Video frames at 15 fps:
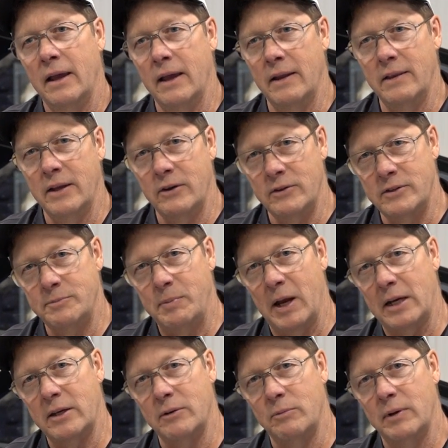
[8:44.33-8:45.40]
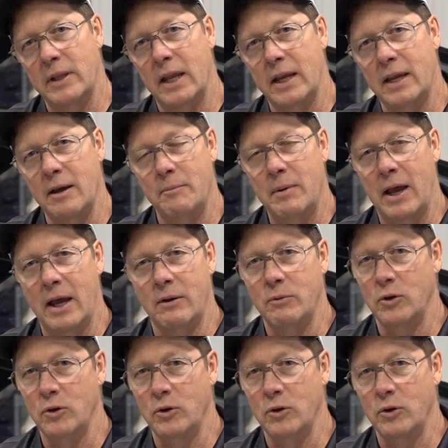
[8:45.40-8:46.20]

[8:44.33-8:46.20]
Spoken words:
and they're inspected when they come back.